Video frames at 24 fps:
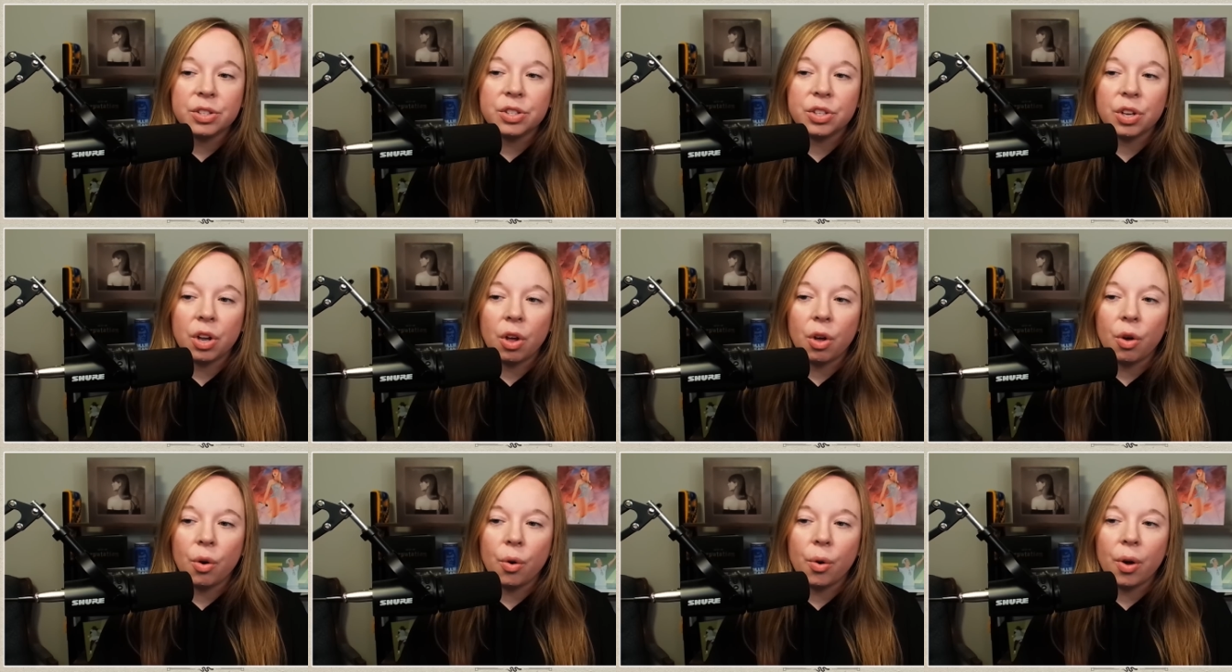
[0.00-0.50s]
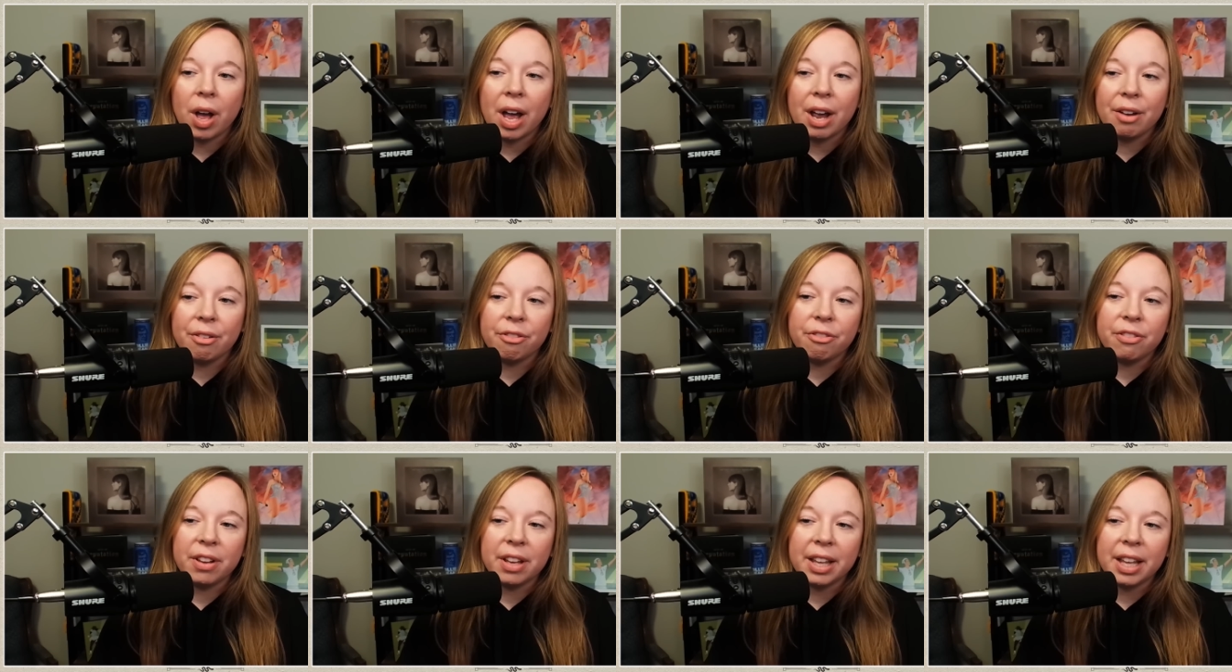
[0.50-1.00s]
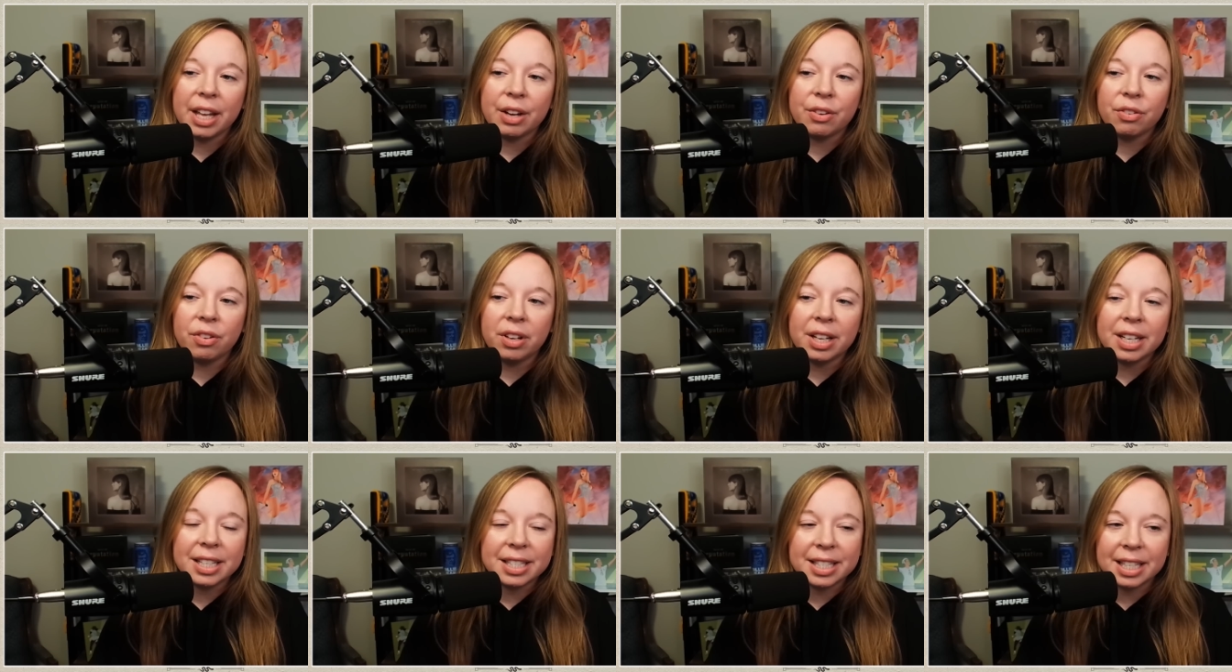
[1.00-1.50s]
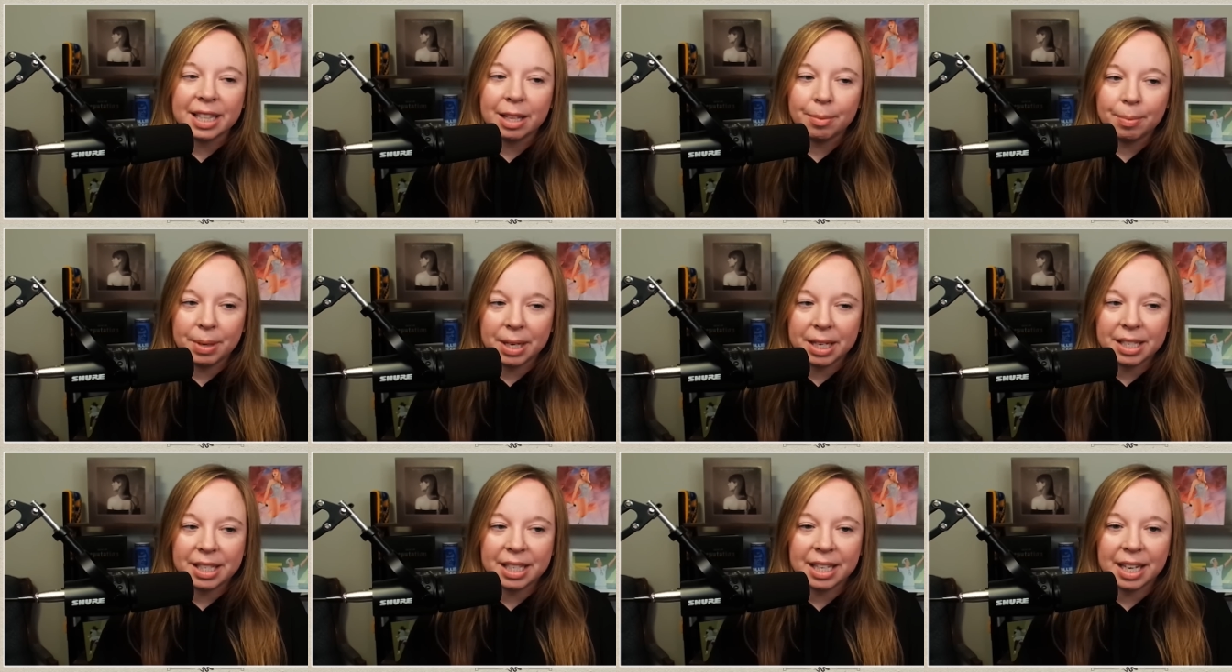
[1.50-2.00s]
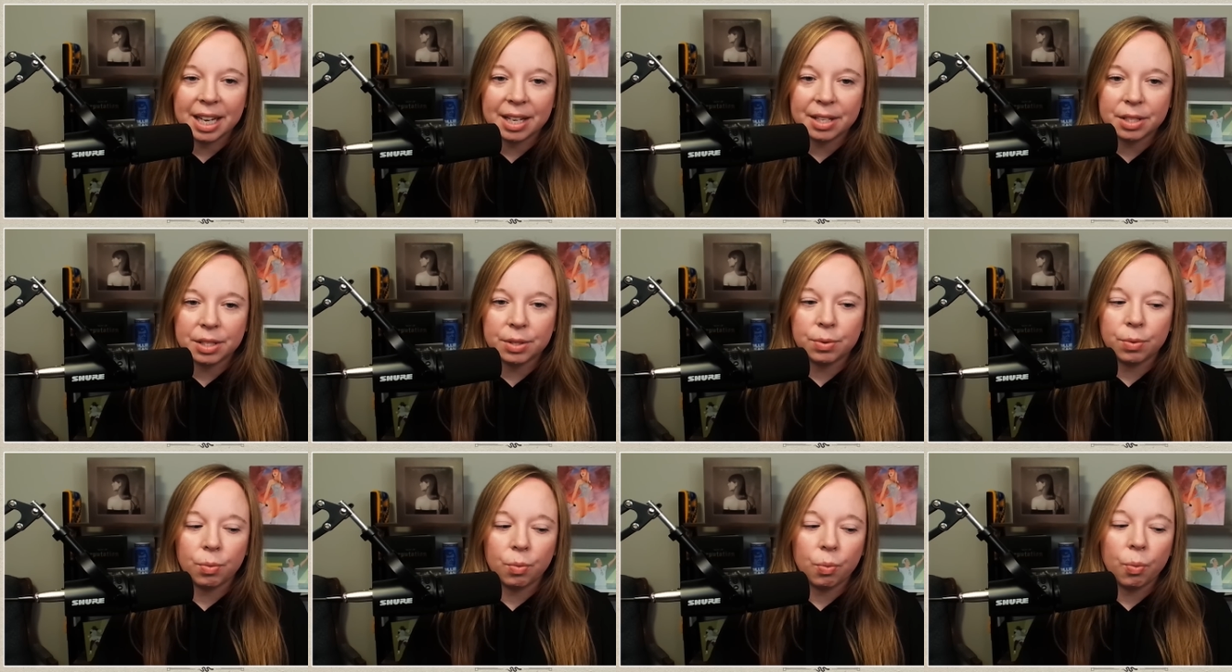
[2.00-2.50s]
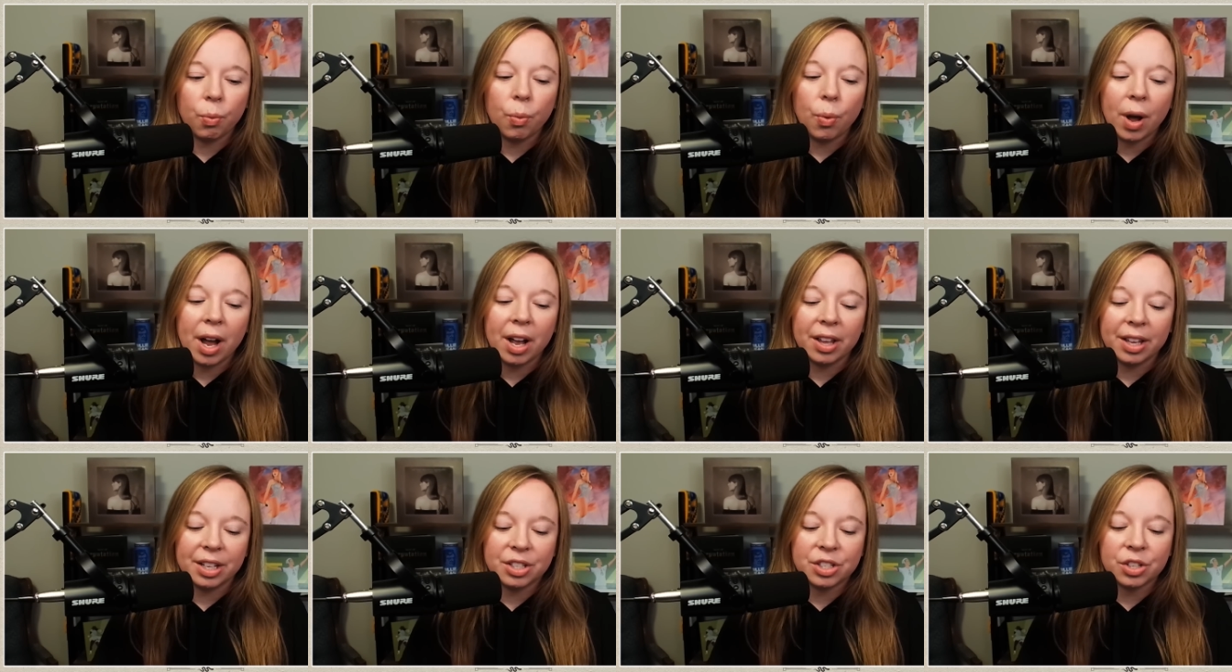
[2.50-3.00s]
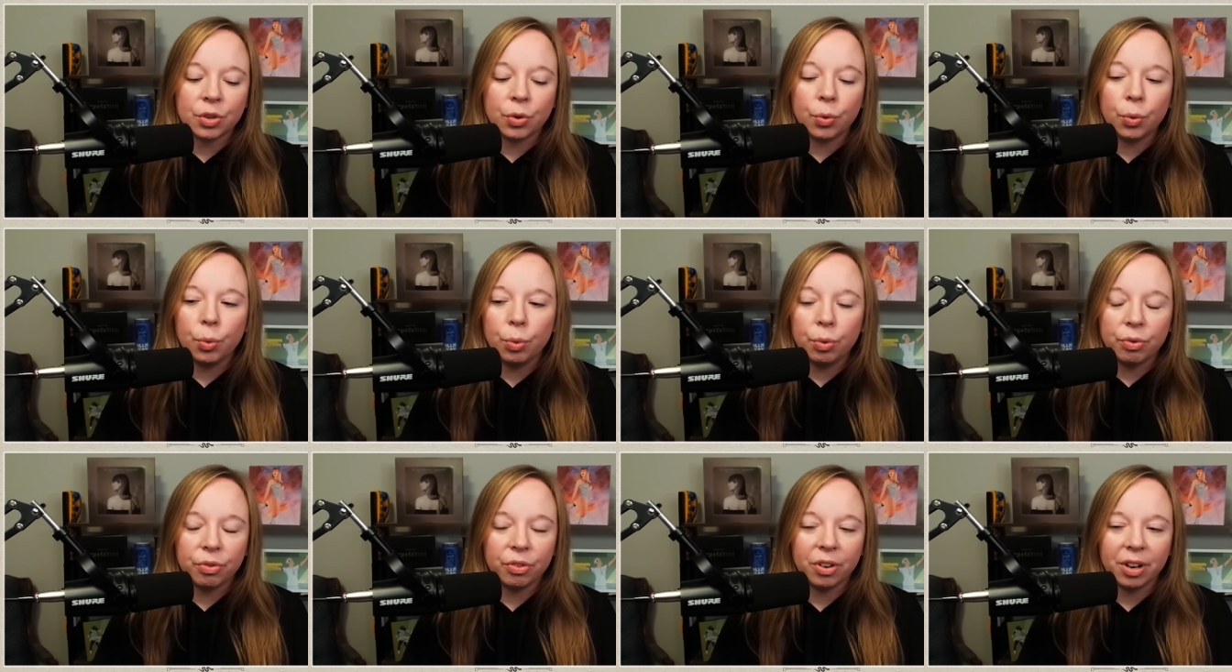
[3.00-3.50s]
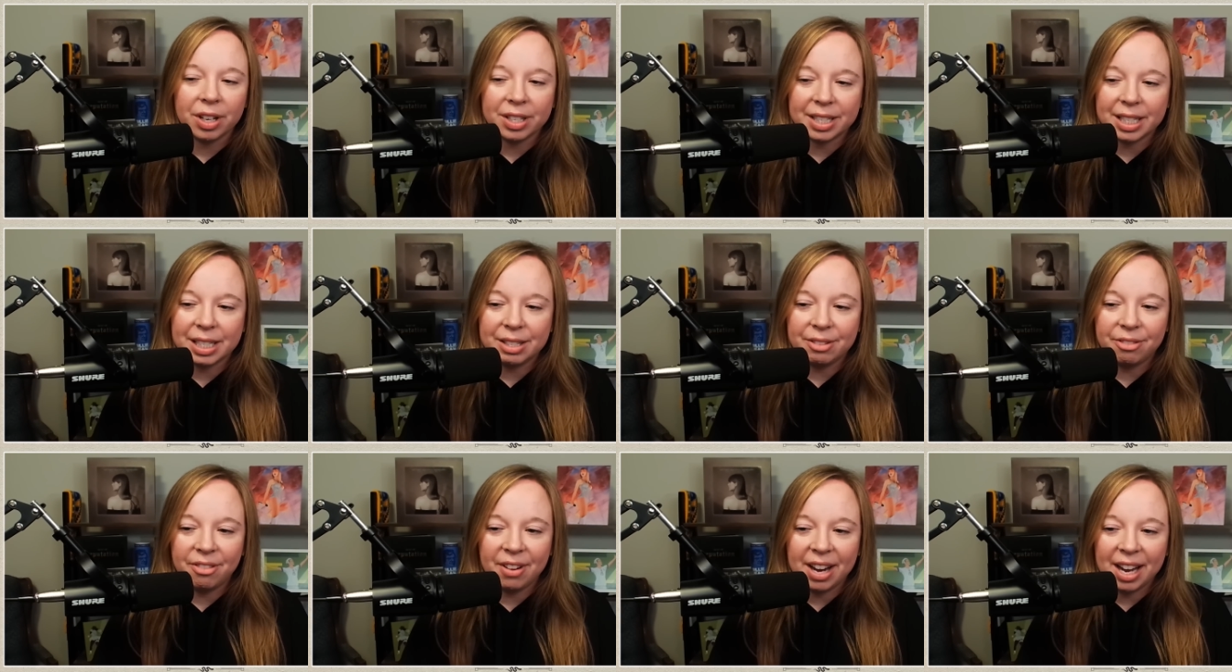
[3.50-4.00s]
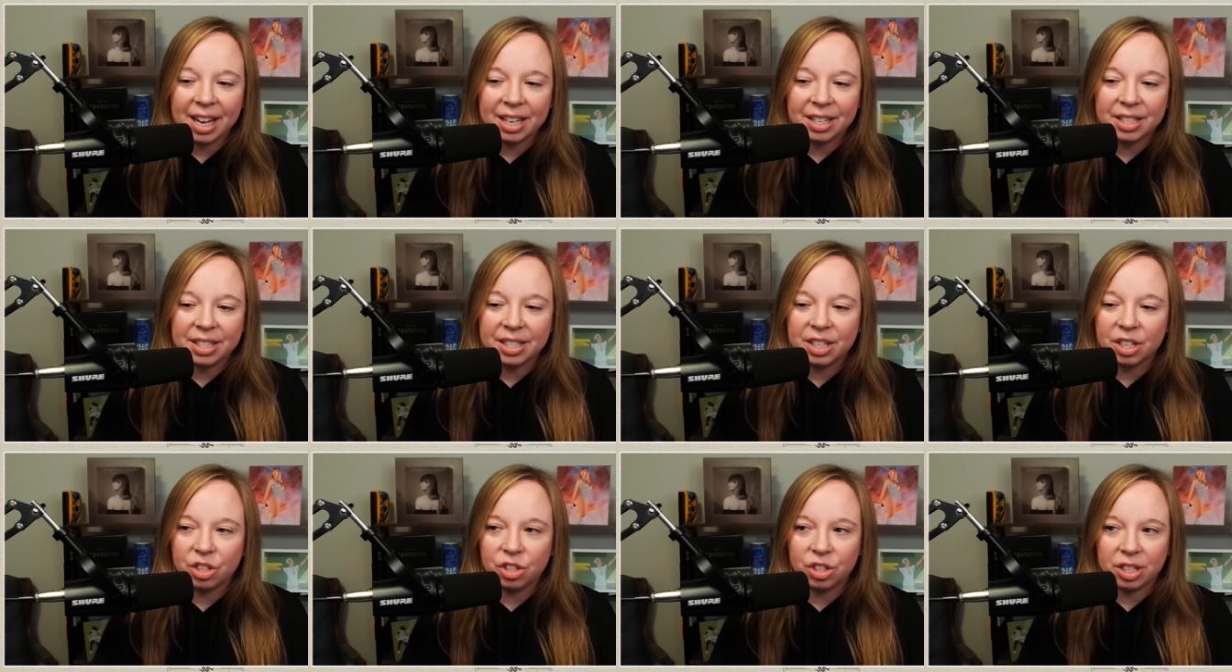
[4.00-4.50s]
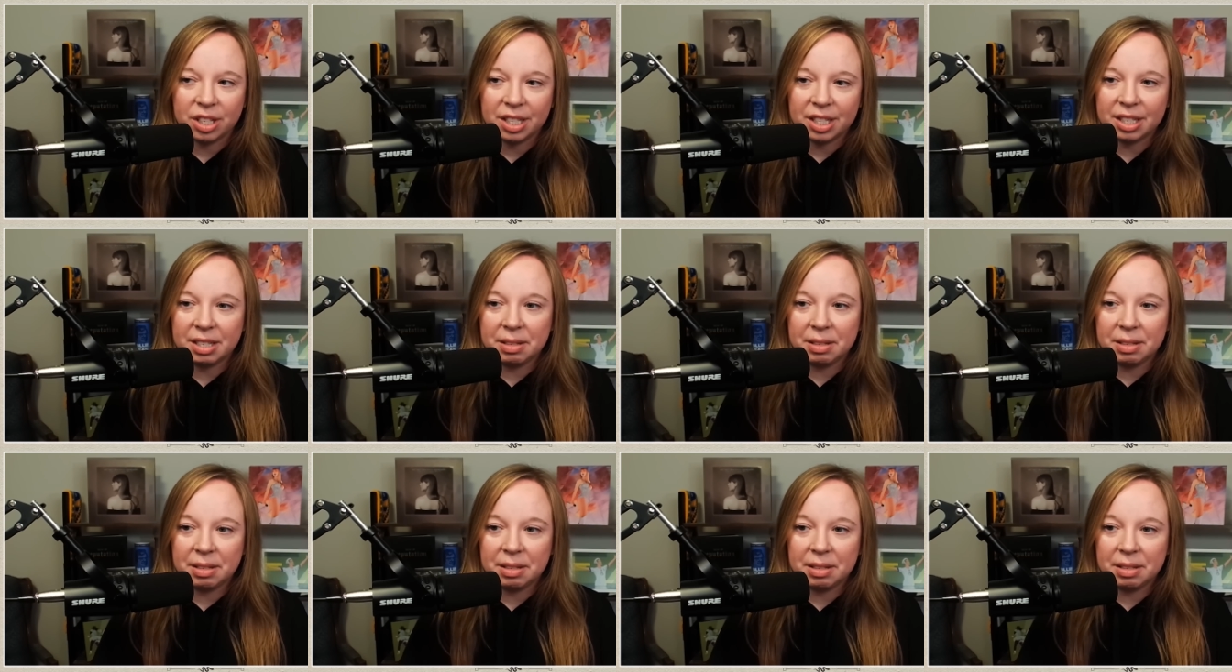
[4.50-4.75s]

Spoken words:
So I feel like releasing the BTS, while it's cool for us as fans to just